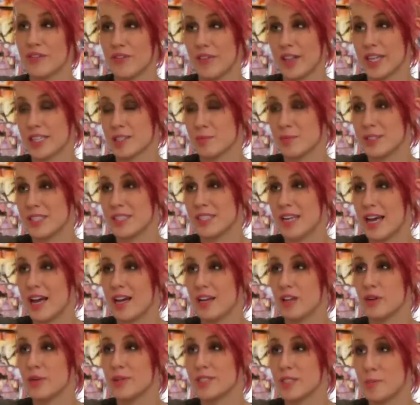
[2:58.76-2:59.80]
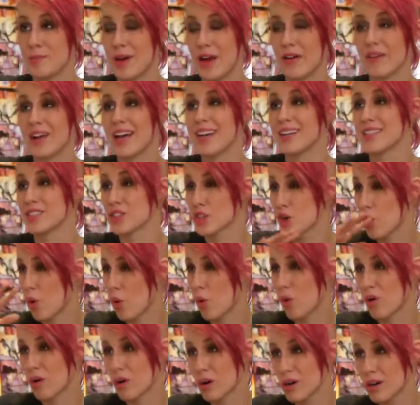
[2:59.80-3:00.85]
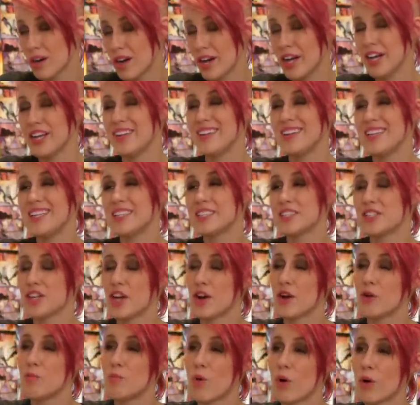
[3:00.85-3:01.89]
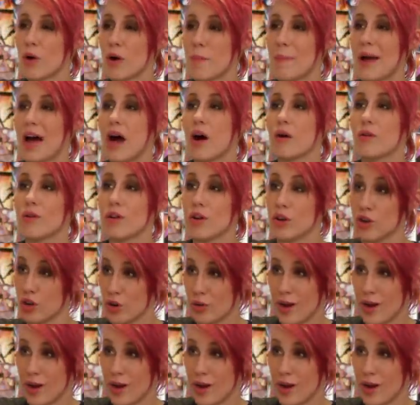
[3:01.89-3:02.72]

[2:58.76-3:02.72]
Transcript: what Flex Mentallo is about at its core, you need to know more about